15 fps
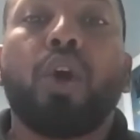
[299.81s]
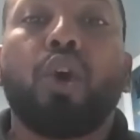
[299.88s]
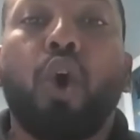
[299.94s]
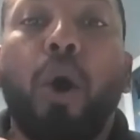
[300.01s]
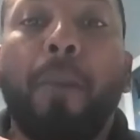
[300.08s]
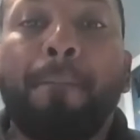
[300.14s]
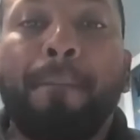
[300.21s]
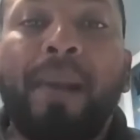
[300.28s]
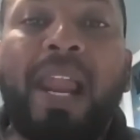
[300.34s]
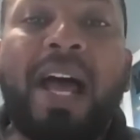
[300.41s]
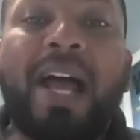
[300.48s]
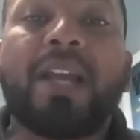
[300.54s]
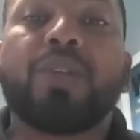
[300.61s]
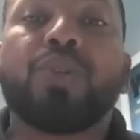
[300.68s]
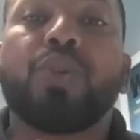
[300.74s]

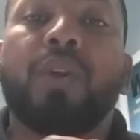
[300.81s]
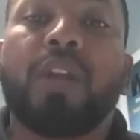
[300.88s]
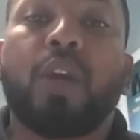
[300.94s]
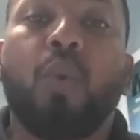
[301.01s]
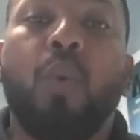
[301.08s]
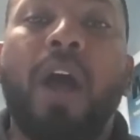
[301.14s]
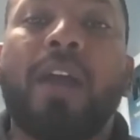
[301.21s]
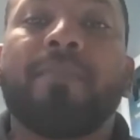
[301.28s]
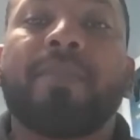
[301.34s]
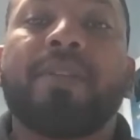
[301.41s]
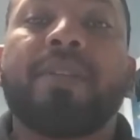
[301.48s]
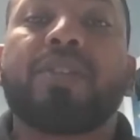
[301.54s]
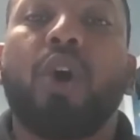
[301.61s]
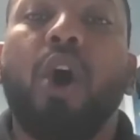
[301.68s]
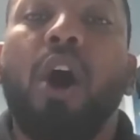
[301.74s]
comply to the requirements